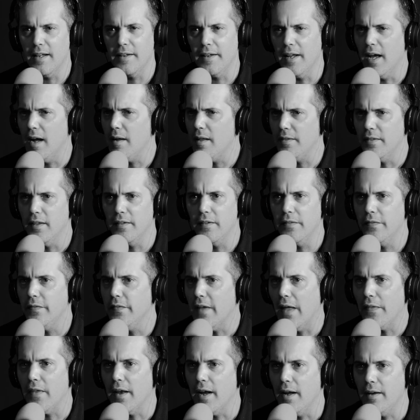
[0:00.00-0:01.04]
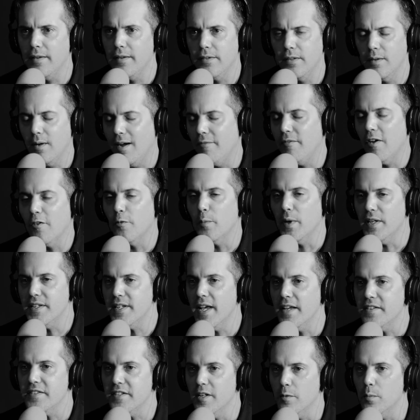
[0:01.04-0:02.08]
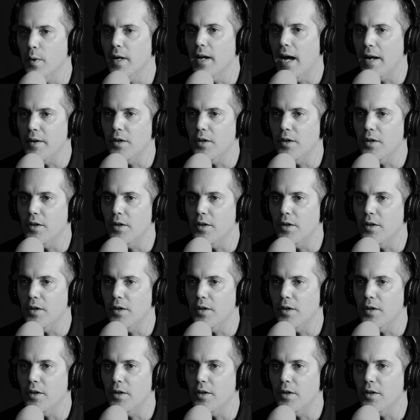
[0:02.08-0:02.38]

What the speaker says: Not that I've never been tested, but